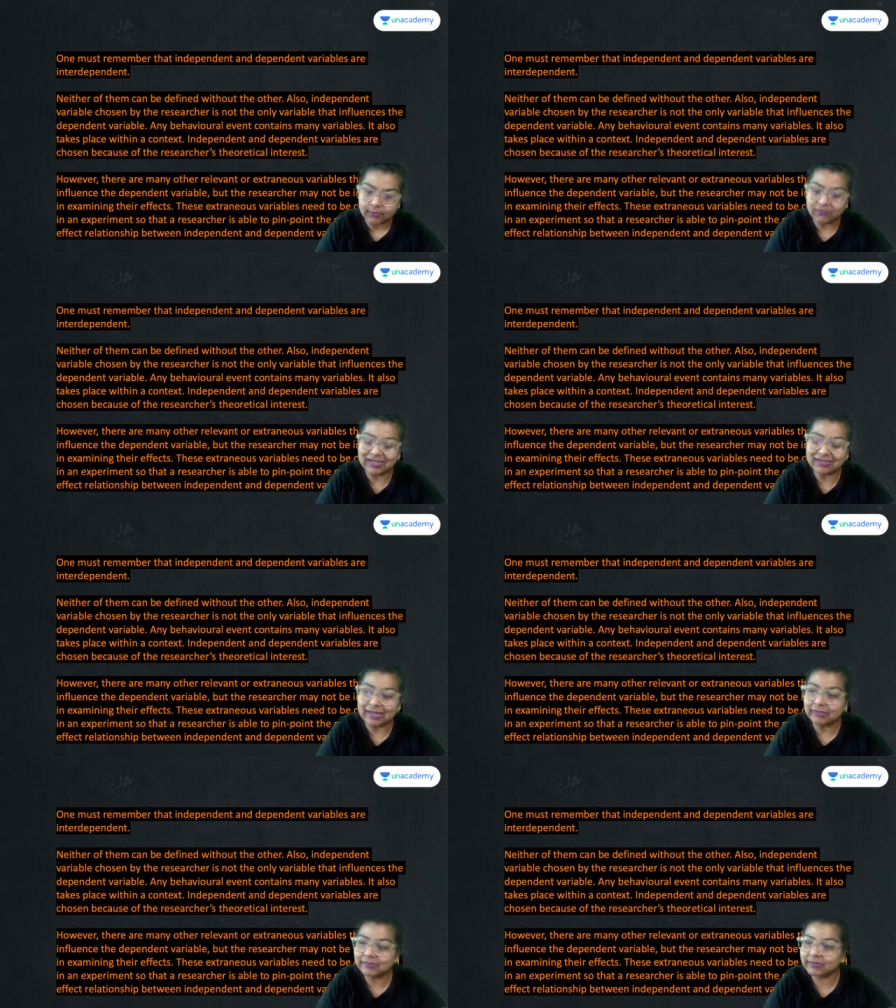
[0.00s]

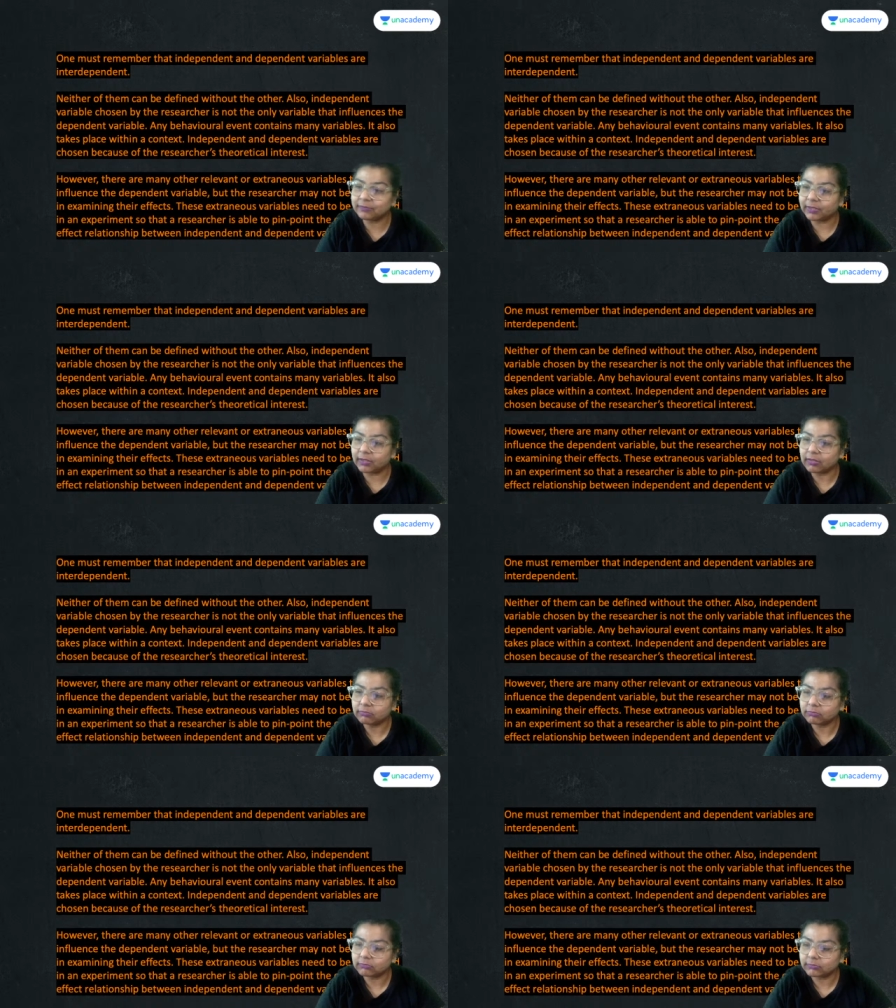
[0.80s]
Fantastic, beta.
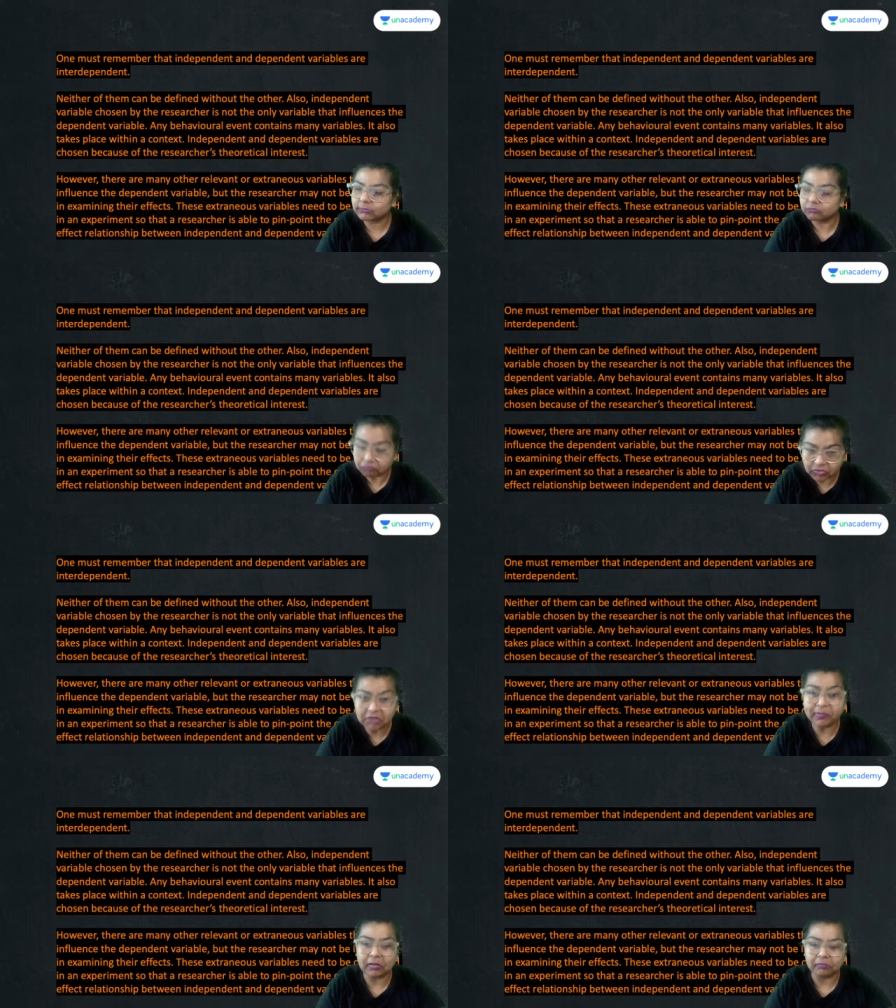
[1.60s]

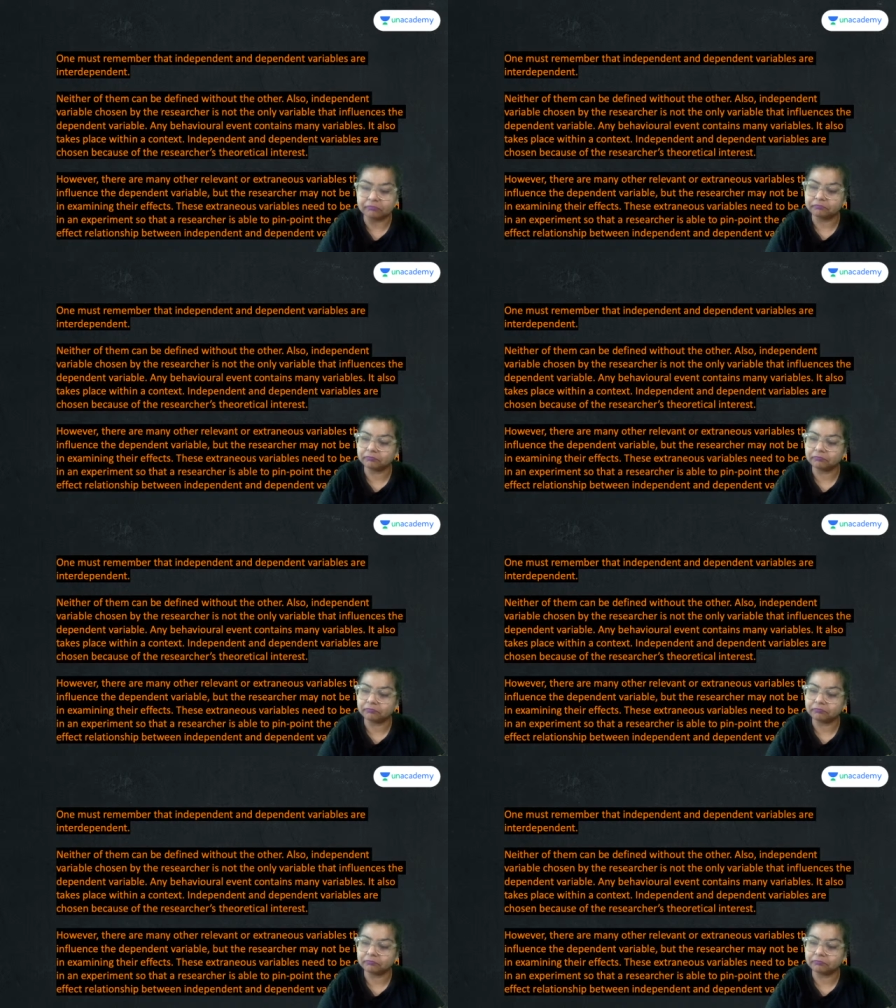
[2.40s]
Keep it up.